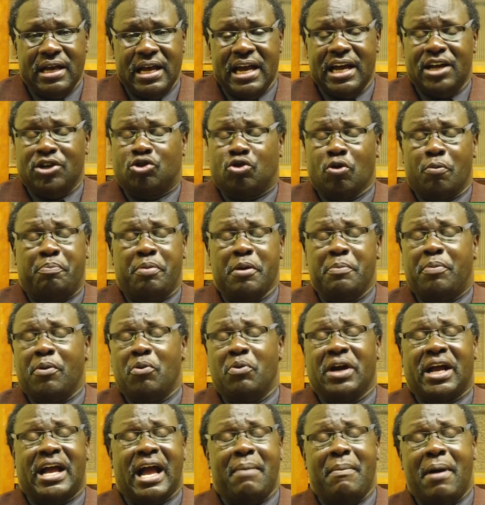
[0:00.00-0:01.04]
And so people
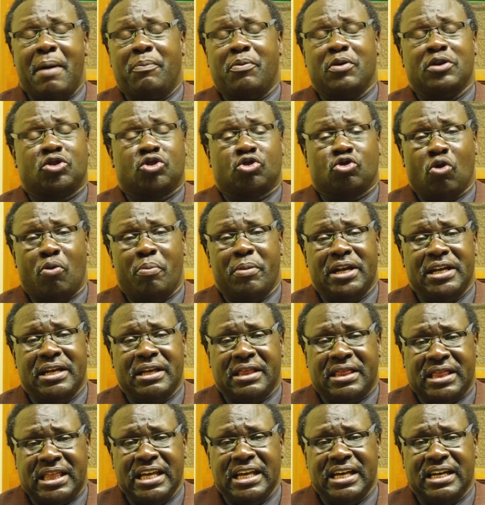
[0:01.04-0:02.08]
will come up with so many
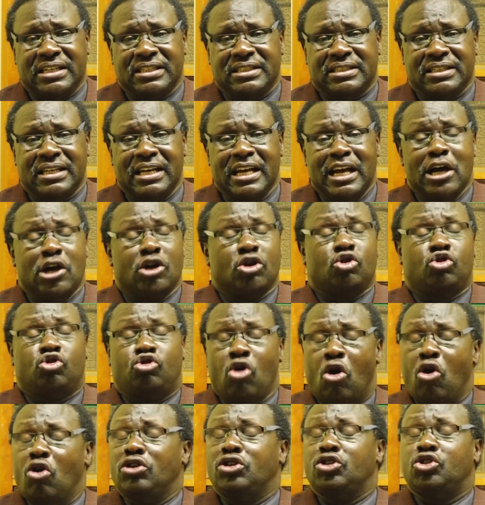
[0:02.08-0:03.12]
things.
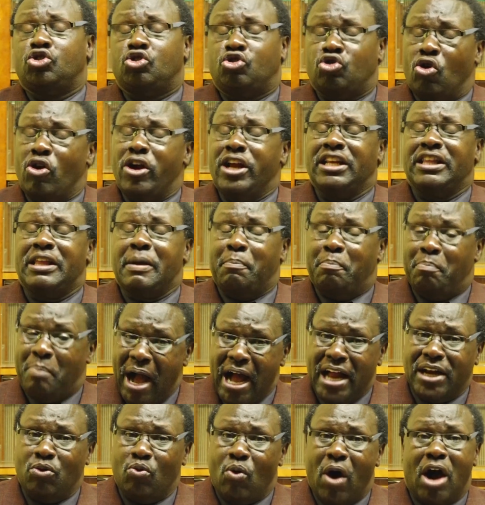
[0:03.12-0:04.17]
Don't join the
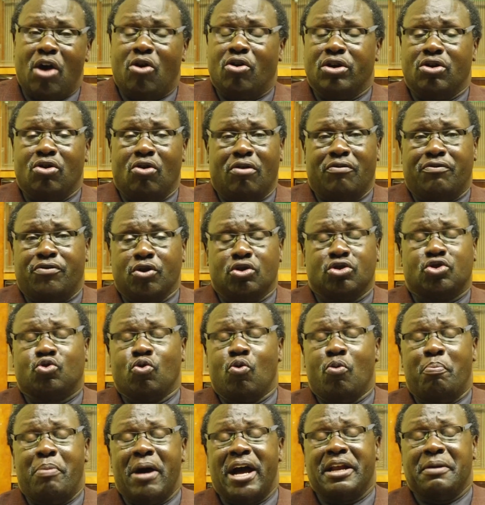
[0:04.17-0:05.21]
bandwagon of those
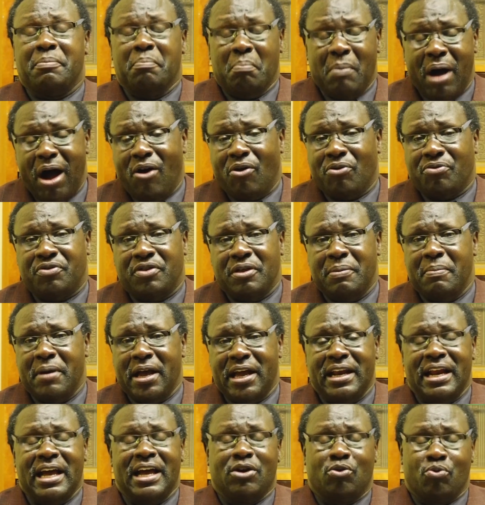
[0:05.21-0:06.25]
who badmouth the
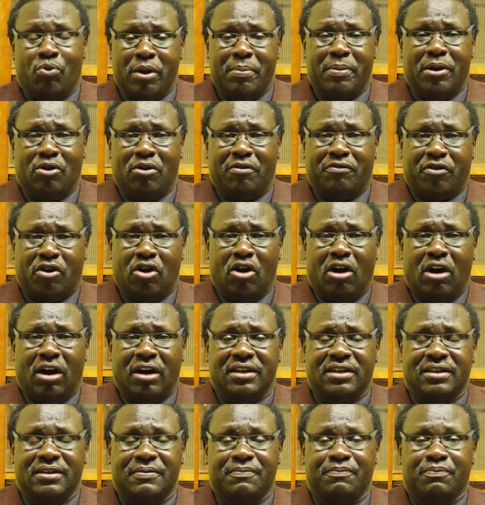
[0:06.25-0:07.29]
men and women of
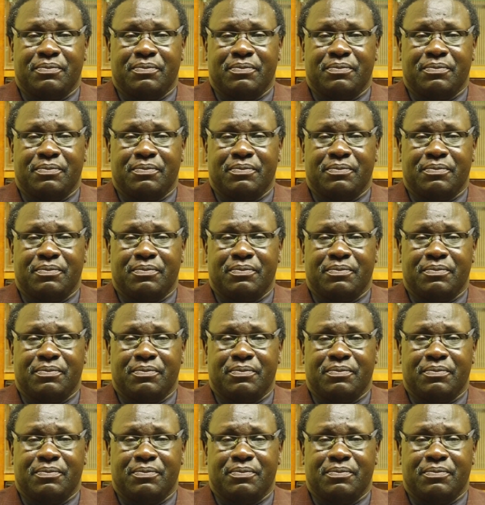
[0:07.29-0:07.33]
God.